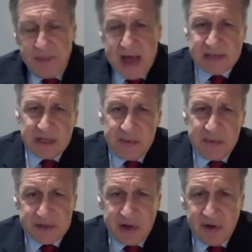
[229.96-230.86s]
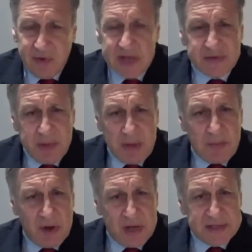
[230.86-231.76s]
capacity limit is going to increase.
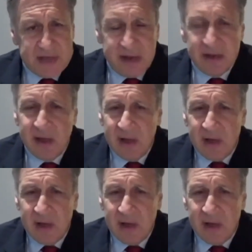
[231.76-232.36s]
Remember, I said